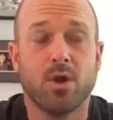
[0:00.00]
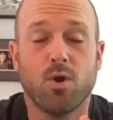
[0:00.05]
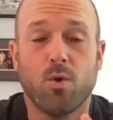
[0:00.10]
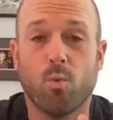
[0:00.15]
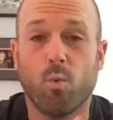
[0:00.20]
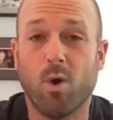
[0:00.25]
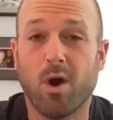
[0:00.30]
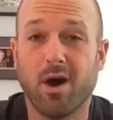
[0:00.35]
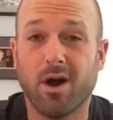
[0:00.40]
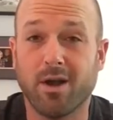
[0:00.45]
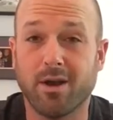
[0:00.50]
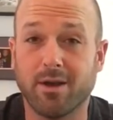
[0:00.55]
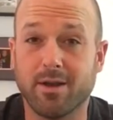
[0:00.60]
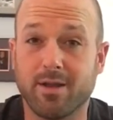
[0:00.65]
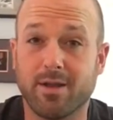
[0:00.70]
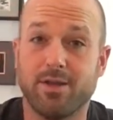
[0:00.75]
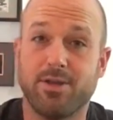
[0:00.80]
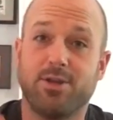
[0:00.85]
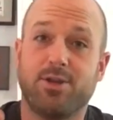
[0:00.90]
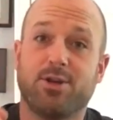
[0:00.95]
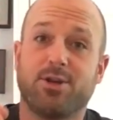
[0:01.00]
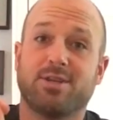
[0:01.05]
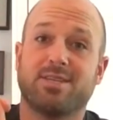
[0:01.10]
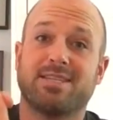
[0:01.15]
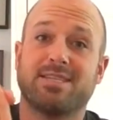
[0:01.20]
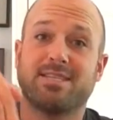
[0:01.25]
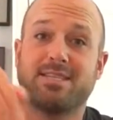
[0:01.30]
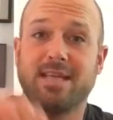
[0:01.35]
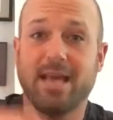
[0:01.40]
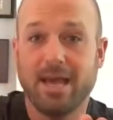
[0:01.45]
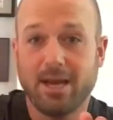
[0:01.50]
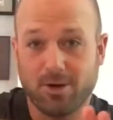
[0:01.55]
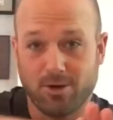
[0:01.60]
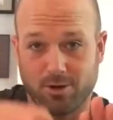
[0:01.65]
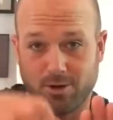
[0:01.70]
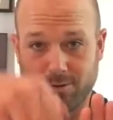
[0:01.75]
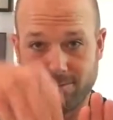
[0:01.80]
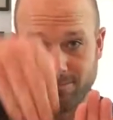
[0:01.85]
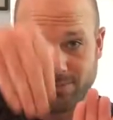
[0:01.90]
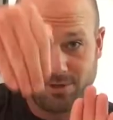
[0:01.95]
One, your
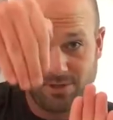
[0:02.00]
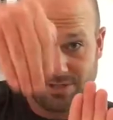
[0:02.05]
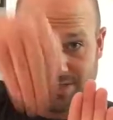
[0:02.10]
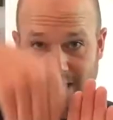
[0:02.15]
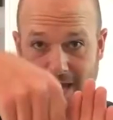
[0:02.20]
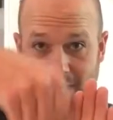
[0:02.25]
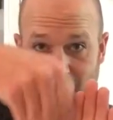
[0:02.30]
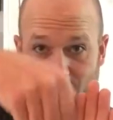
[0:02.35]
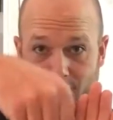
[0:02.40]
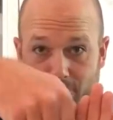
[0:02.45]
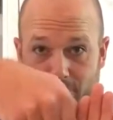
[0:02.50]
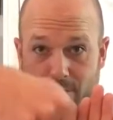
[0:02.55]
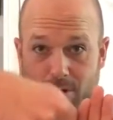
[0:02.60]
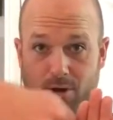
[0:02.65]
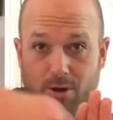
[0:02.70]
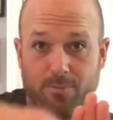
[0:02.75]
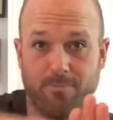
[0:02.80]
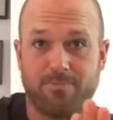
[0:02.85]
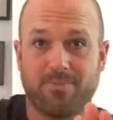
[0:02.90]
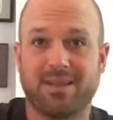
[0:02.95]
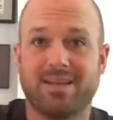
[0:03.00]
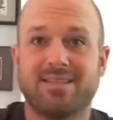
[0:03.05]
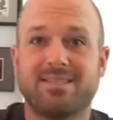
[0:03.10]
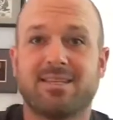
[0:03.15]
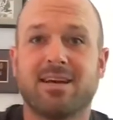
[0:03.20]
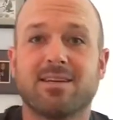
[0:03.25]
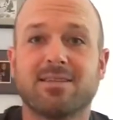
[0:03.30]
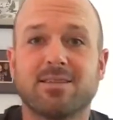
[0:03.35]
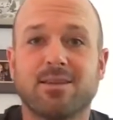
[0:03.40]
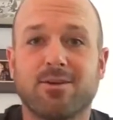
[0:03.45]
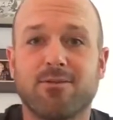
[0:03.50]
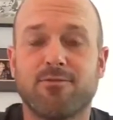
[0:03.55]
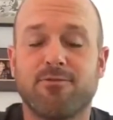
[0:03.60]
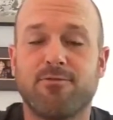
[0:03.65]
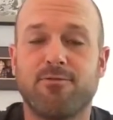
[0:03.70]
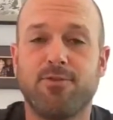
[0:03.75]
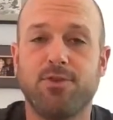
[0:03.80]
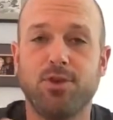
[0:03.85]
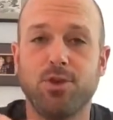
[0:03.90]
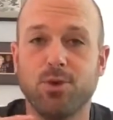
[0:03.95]
sacrum, your tailbone, doesn't
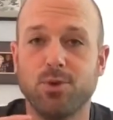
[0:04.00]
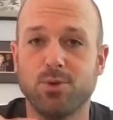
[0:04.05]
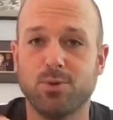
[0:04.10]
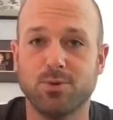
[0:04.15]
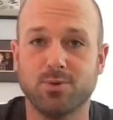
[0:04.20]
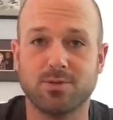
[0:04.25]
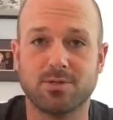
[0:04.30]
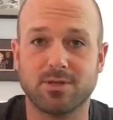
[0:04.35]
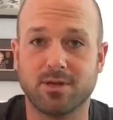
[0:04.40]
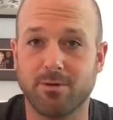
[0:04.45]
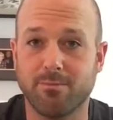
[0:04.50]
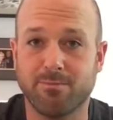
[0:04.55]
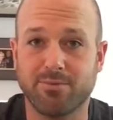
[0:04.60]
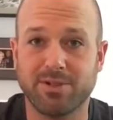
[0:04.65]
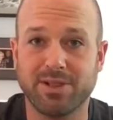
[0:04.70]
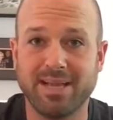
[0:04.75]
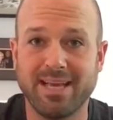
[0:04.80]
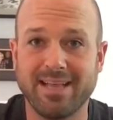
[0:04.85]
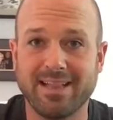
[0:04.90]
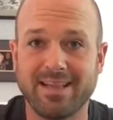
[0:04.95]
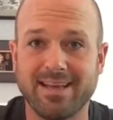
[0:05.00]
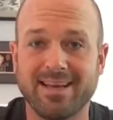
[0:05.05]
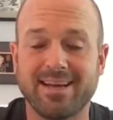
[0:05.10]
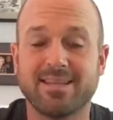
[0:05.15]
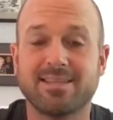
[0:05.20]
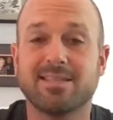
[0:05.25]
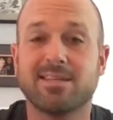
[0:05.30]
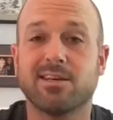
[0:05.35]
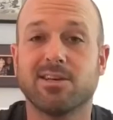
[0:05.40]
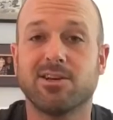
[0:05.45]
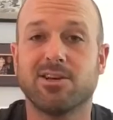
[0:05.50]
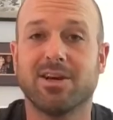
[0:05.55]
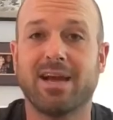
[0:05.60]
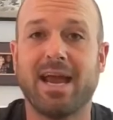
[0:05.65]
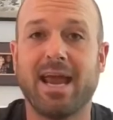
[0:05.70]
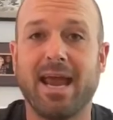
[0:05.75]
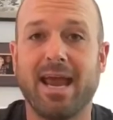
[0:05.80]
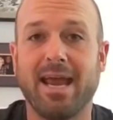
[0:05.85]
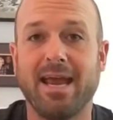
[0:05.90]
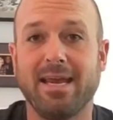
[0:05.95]
fuse completely until you're
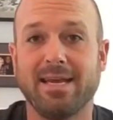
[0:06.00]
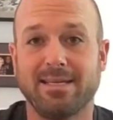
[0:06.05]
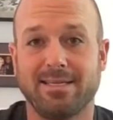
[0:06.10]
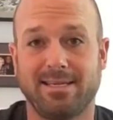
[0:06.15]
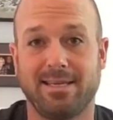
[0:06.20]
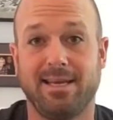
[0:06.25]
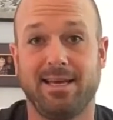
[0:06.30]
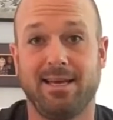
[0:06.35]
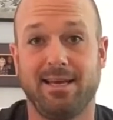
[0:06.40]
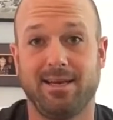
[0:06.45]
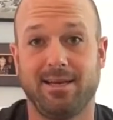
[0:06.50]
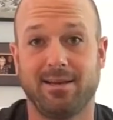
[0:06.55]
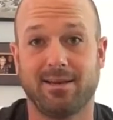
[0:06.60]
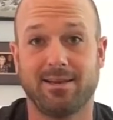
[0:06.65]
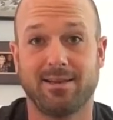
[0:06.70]
18.